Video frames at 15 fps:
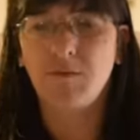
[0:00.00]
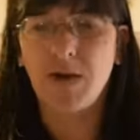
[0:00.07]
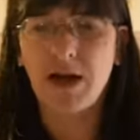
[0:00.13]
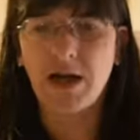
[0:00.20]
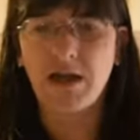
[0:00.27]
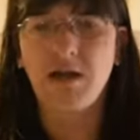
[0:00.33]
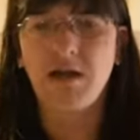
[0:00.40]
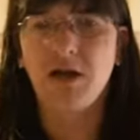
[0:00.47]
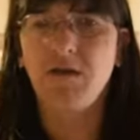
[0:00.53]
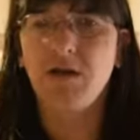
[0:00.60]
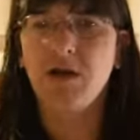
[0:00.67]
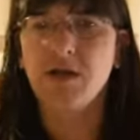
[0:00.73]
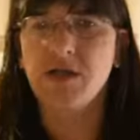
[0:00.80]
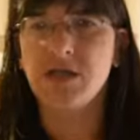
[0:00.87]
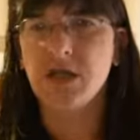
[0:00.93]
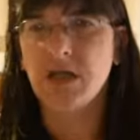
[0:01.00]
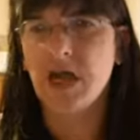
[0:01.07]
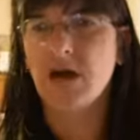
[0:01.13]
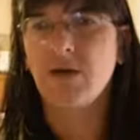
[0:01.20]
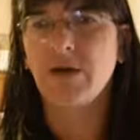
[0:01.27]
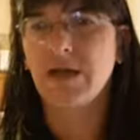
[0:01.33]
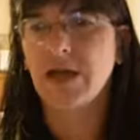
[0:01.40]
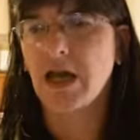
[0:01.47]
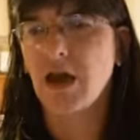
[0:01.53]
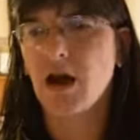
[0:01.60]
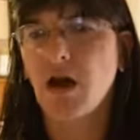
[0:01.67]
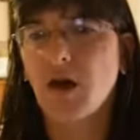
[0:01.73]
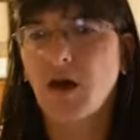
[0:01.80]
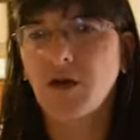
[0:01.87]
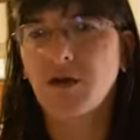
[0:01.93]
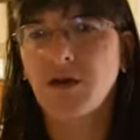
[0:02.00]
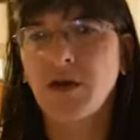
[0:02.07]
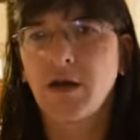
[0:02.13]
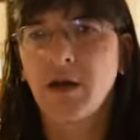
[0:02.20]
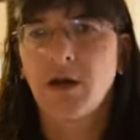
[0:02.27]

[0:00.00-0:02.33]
paint them and I'll see how I get on.